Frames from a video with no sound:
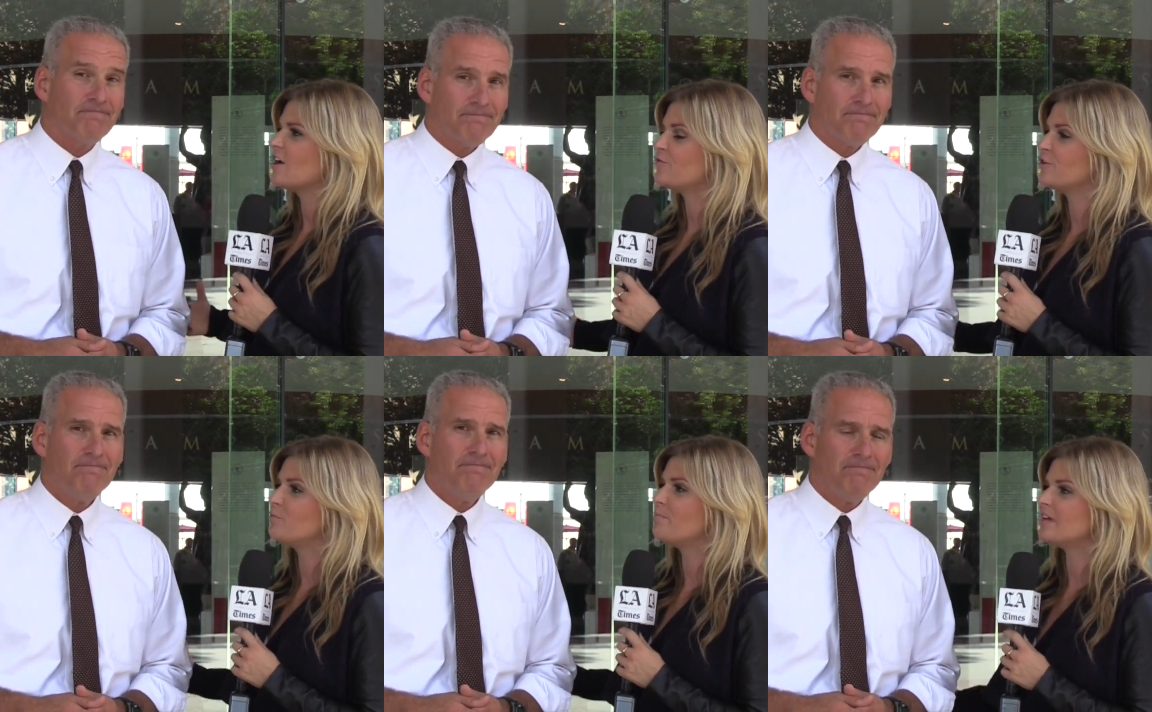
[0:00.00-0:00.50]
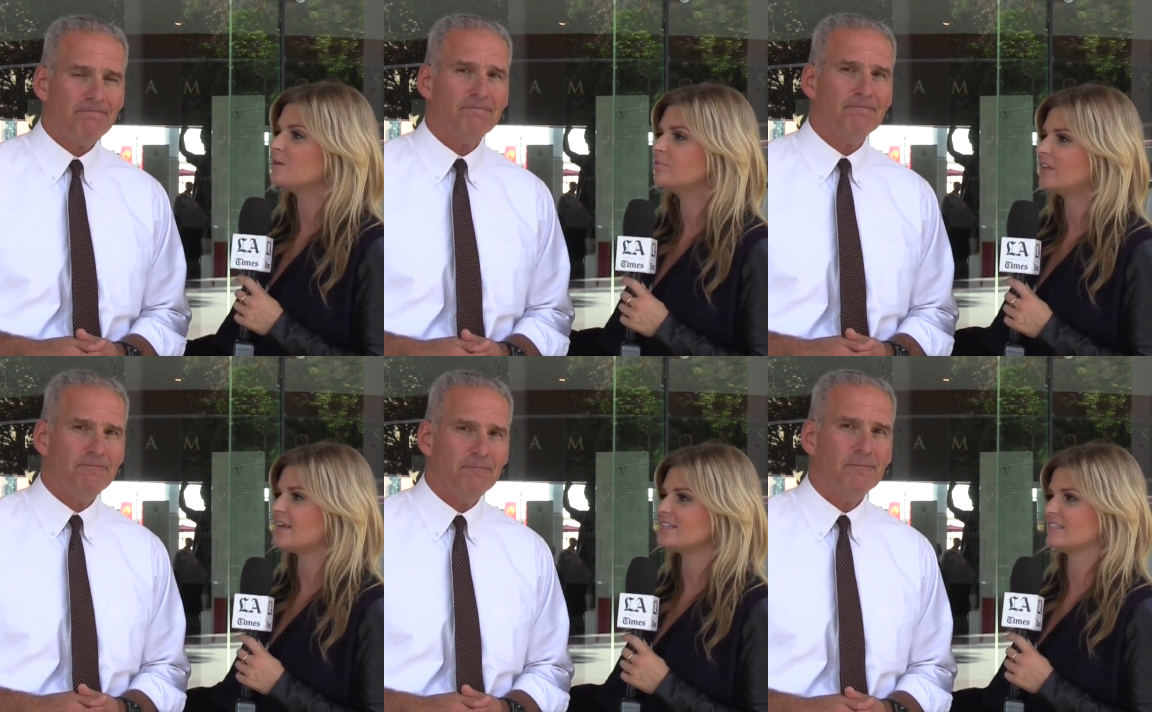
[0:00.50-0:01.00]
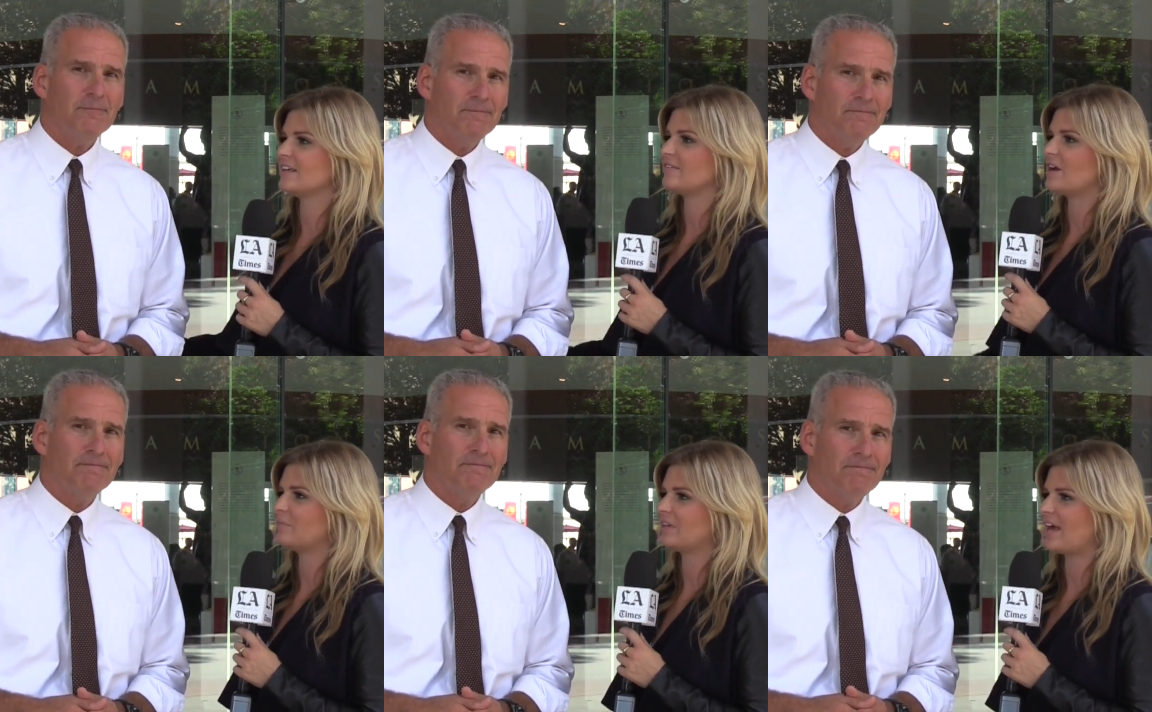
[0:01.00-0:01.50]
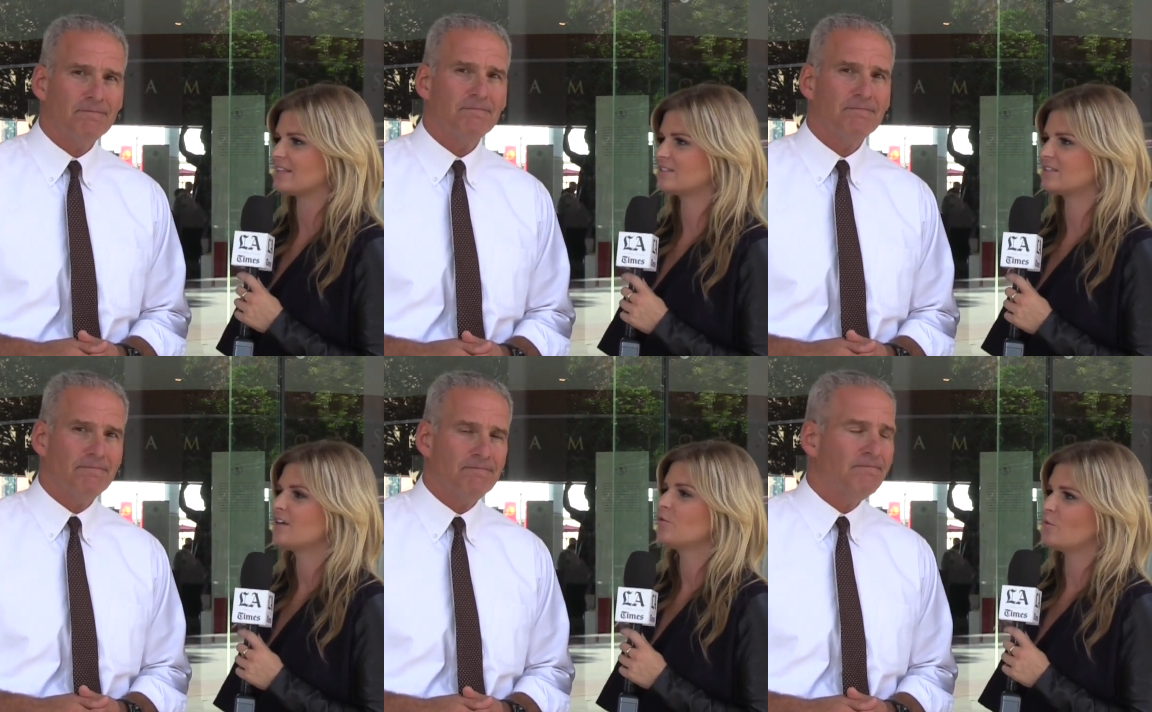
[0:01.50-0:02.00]
Speaker 1: A few big plays given up
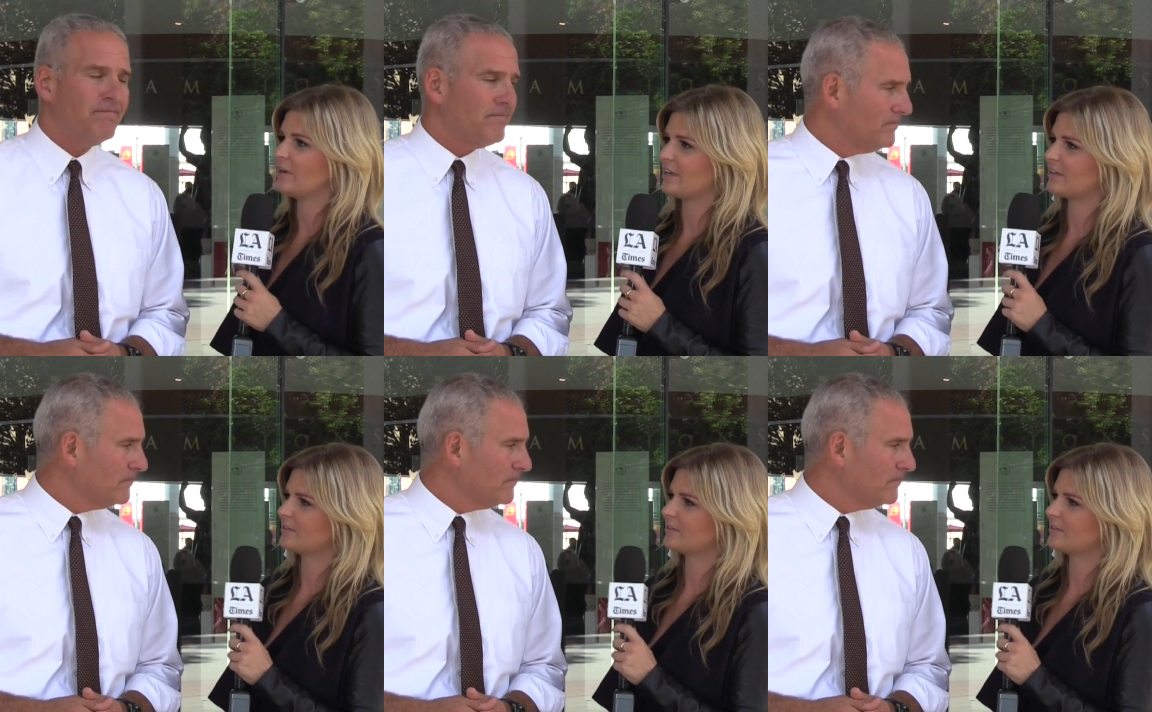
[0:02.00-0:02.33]
last week.